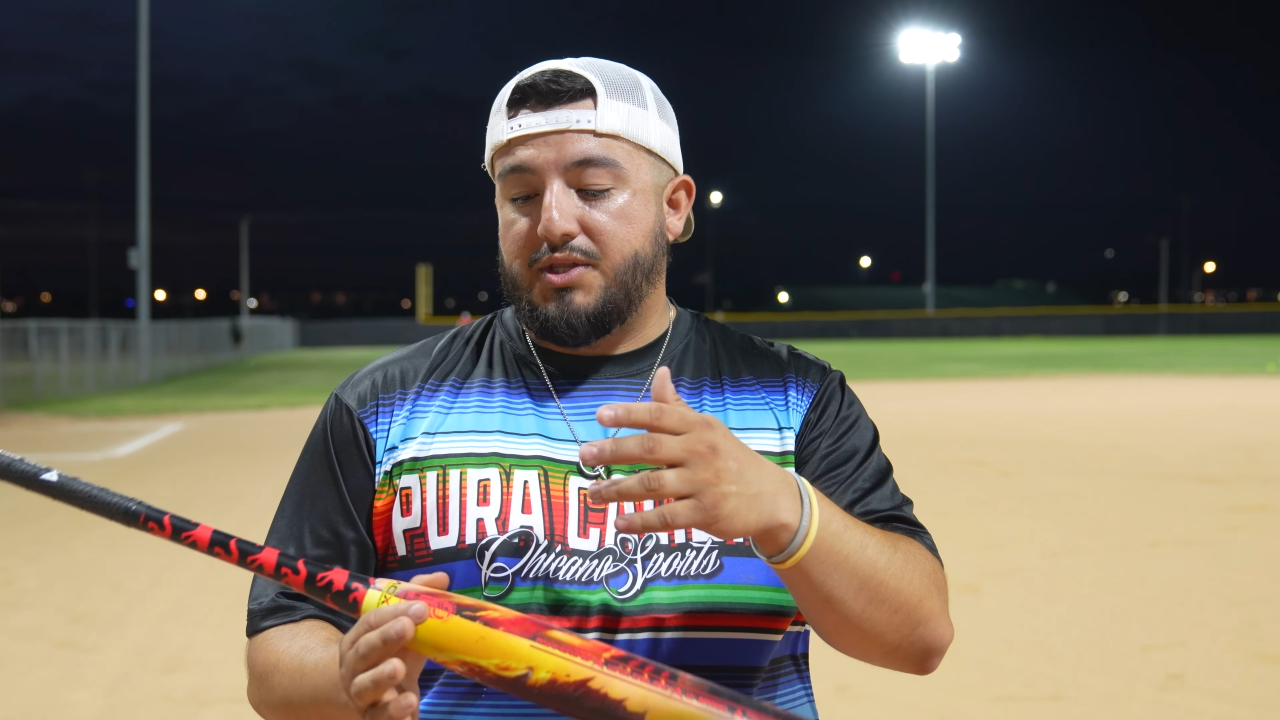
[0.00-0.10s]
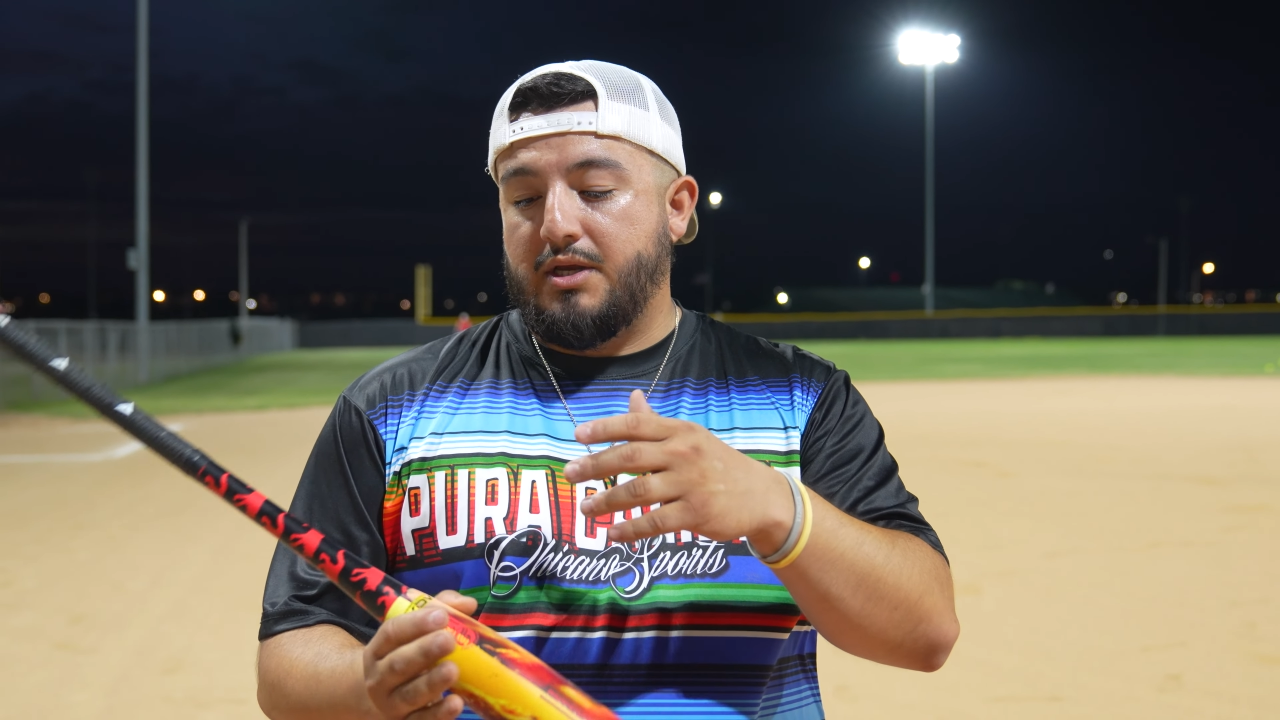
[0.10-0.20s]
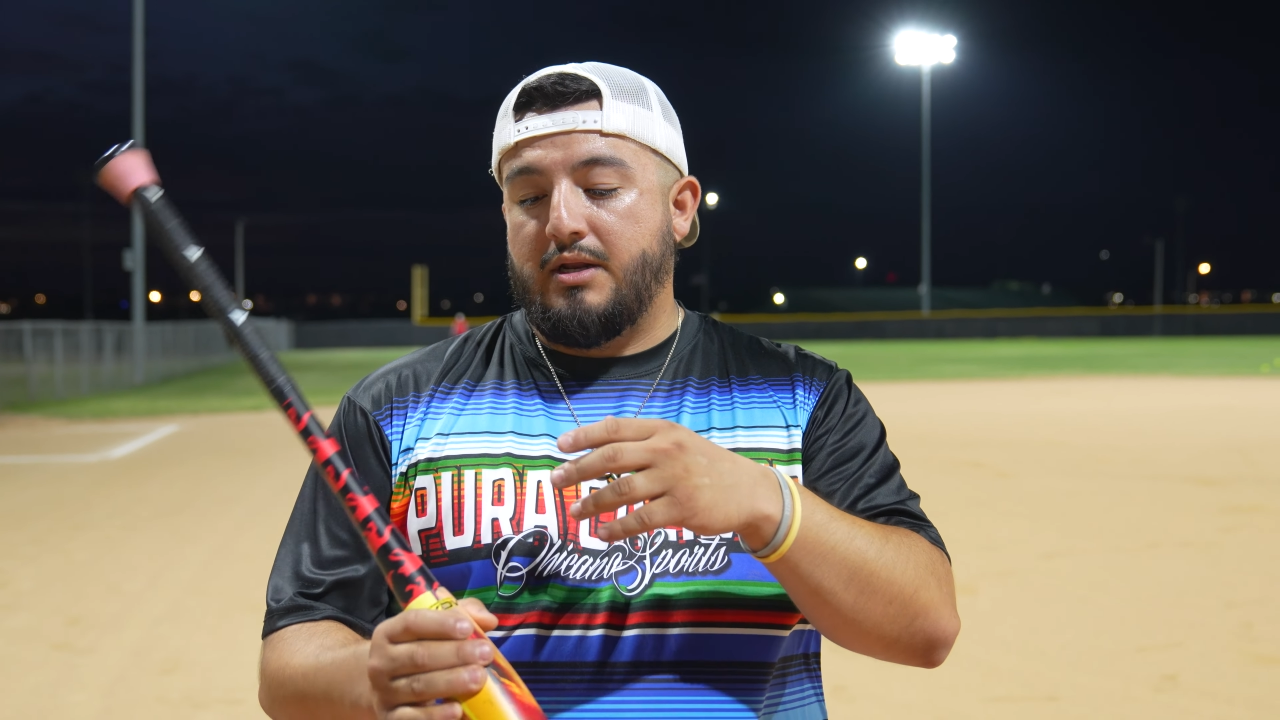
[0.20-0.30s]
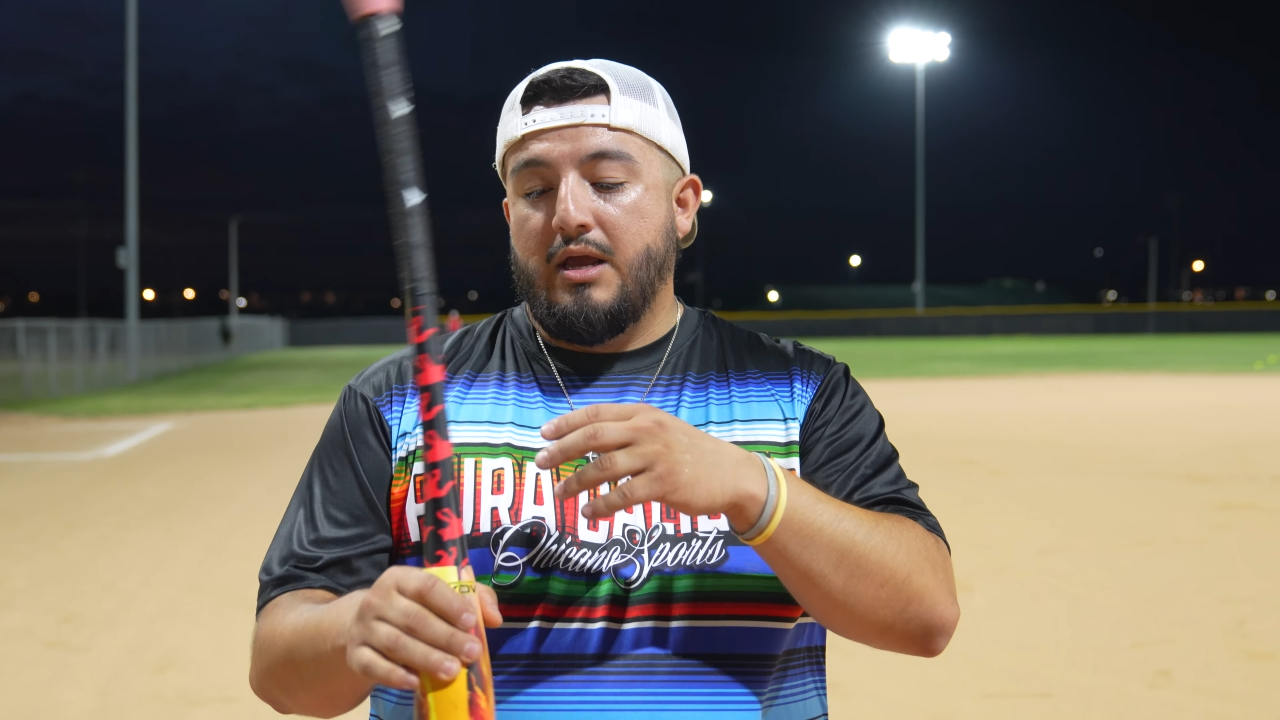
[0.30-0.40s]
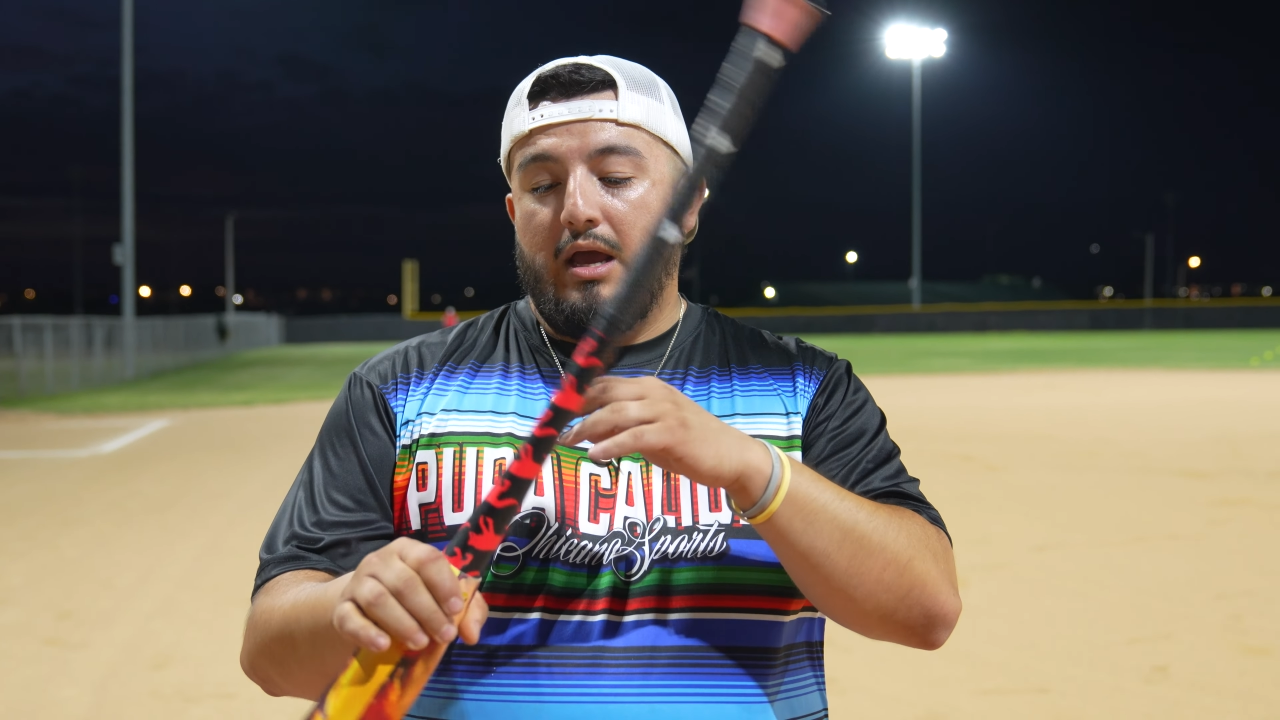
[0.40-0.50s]
with
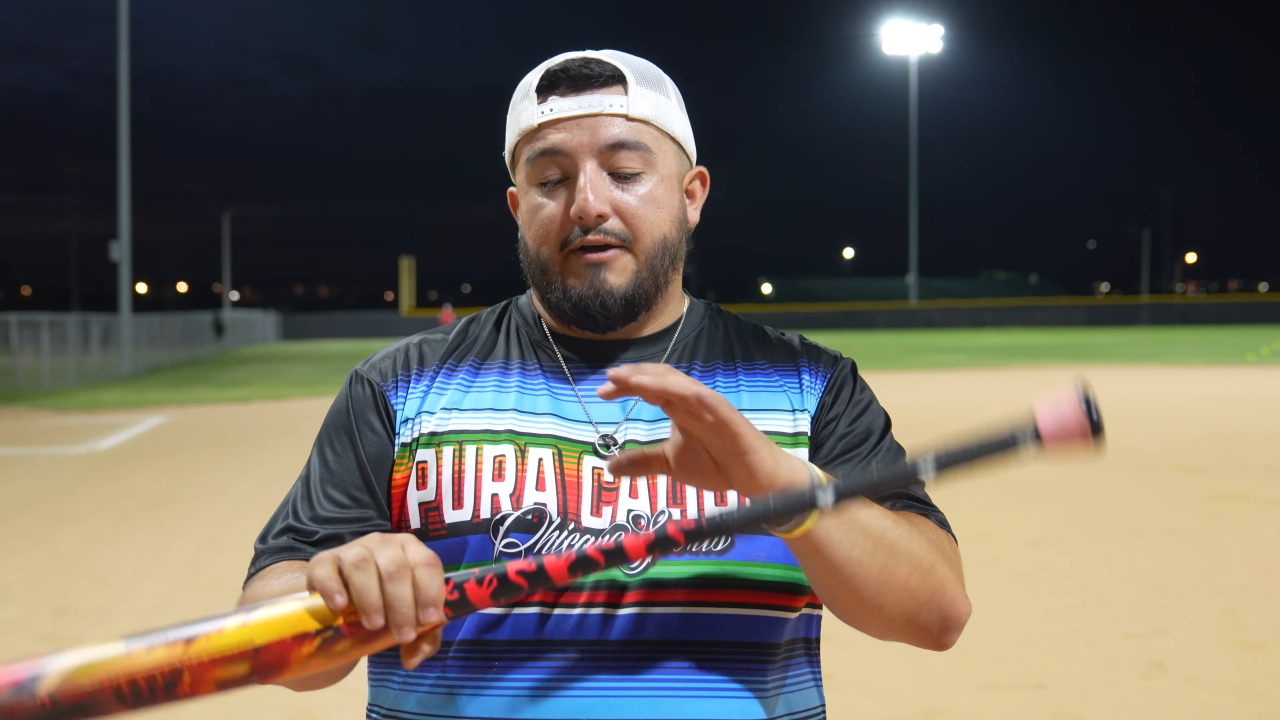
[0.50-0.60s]
it.